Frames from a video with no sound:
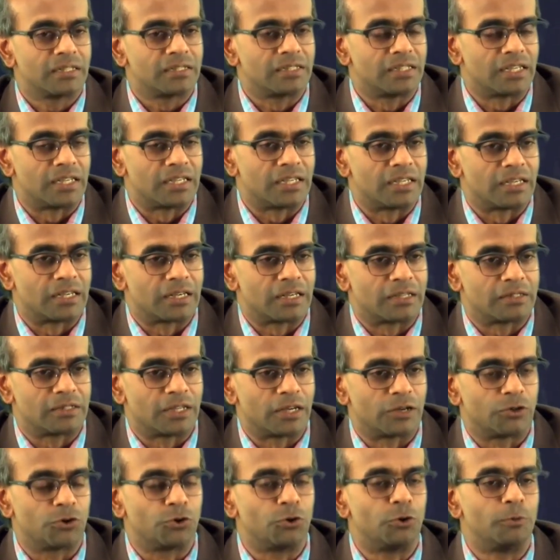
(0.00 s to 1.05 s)

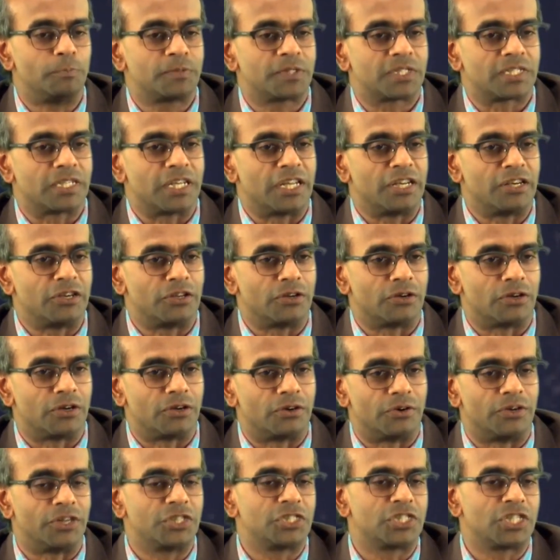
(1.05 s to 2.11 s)
the groups in your
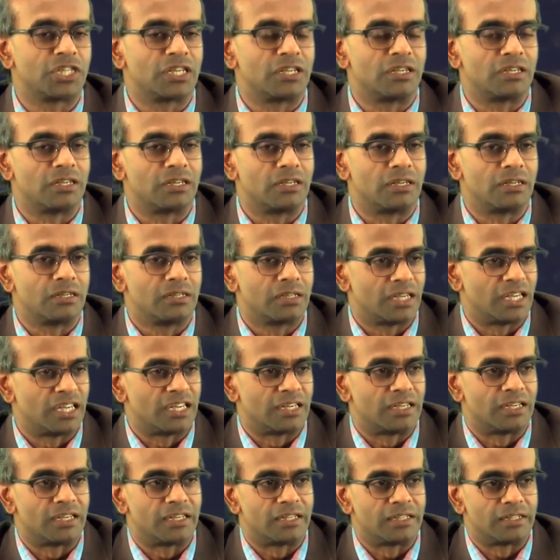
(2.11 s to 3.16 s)

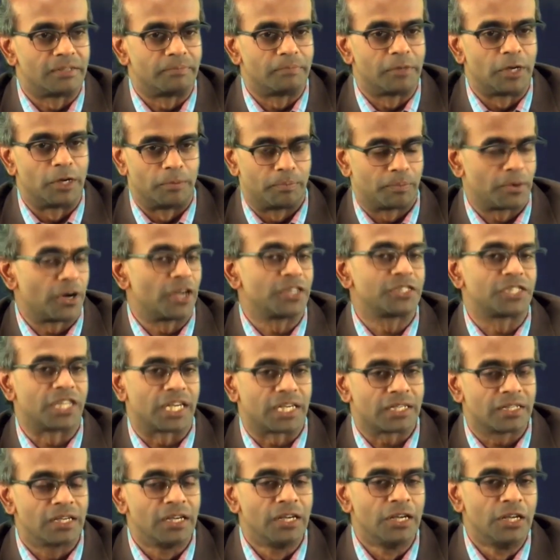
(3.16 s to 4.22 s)
original
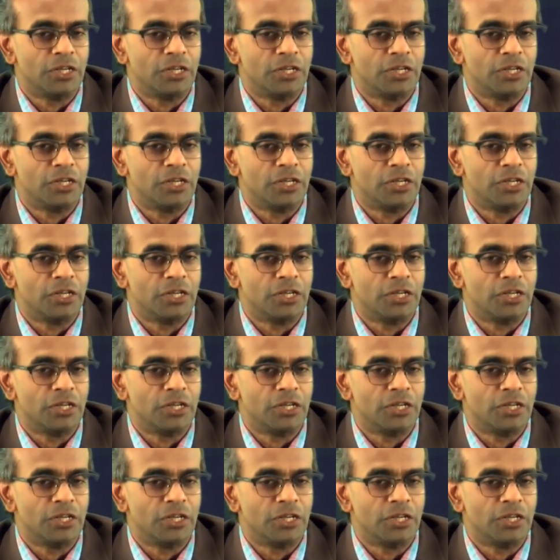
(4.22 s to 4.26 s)
project,